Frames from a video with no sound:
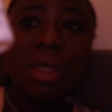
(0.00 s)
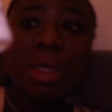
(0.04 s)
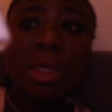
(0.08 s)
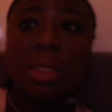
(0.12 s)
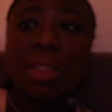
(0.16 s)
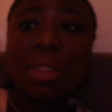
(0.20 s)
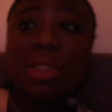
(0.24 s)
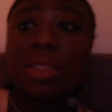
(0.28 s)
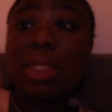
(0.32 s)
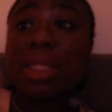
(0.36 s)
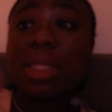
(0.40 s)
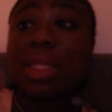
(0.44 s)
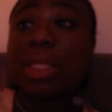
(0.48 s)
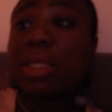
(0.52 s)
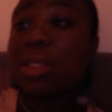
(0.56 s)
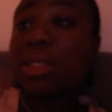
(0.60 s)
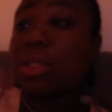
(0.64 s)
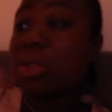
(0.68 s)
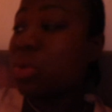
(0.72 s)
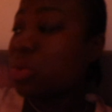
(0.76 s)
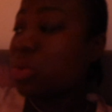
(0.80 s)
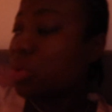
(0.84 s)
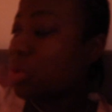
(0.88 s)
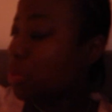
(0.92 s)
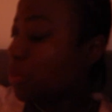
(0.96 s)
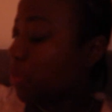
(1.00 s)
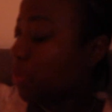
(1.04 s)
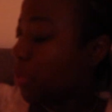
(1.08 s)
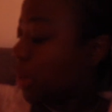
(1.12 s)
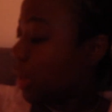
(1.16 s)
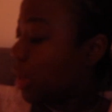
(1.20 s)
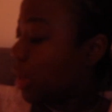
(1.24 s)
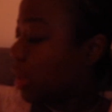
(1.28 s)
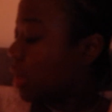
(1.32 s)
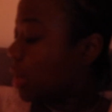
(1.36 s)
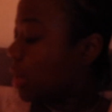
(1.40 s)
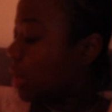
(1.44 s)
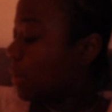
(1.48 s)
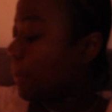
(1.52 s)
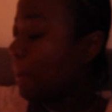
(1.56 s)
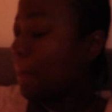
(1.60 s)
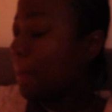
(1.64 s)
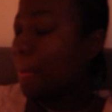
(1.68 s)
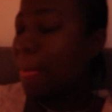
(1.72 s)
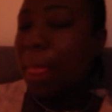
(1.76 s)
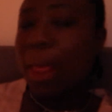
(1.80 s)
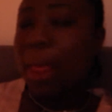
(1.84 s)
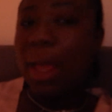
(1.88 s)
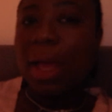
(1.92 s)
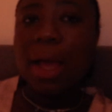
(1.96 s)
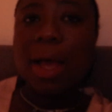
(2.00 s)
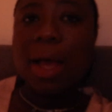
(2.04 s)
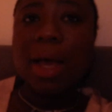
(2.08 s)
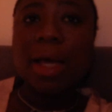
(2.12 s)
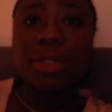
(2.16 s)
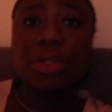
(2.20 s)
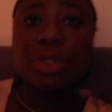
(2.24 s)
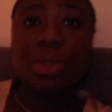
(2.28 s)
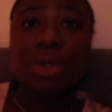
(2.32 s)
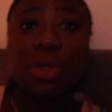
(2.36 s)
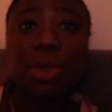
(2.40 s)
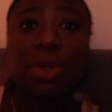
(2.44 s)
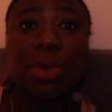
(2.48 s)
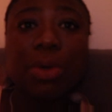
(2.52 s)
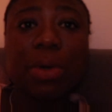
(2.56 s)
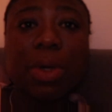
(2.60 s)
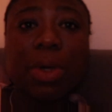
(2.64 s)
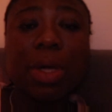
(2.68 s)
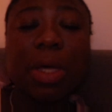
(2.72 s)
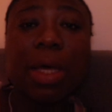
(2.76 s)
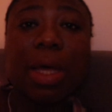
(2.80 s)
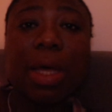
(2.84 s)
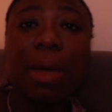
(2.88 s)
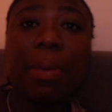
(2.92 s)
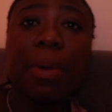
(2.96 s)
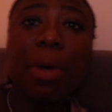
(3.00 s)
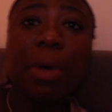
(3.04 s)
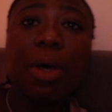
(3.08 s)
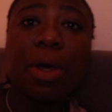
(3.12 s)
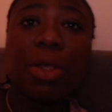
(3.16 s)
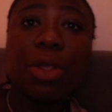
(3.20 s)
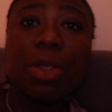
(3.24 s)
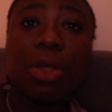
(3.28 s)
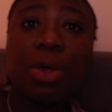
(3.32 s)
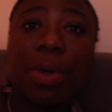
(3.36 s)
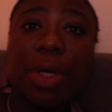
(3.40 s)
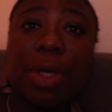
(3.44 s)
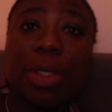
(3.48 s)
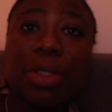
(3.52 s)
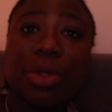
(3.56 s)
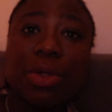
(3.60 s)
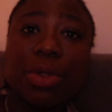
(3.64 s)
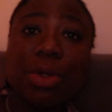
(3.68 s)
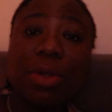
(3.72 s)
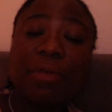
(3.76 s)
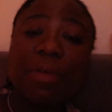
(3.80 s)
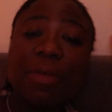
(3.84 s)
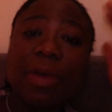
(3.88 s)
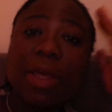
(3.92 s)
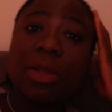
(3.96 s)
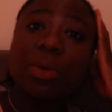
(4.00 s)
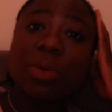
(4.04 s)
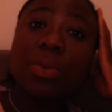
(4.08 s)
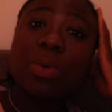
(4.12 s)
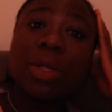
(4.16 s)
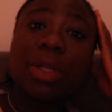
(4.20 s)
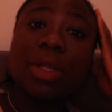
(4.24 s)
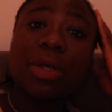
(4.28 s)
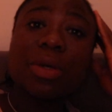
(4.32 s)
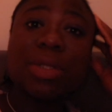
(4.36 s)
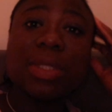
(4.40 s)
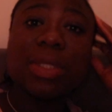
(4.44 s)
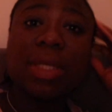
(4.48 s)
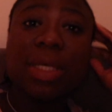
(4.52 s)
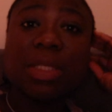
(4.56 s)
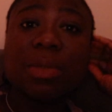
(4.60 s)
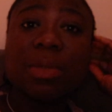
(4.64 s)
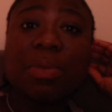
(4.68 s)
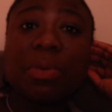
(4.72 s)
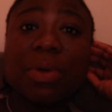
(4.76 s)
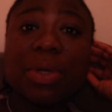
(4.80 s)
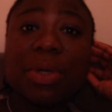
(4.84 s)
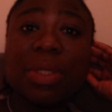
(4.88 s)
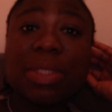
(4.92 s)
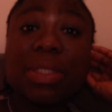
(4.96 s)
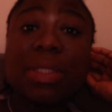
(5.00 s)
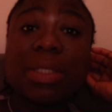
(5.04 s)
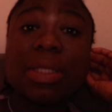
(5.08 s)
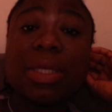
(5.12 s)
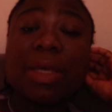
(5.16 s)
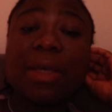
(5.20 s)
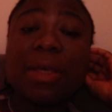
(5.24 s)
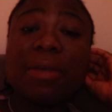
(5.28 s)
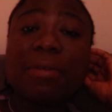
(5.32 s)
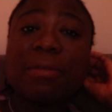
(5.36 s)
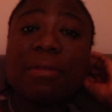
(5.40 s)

It's a nasal spray. I don't know about you. I don't know if anyone else experiences hay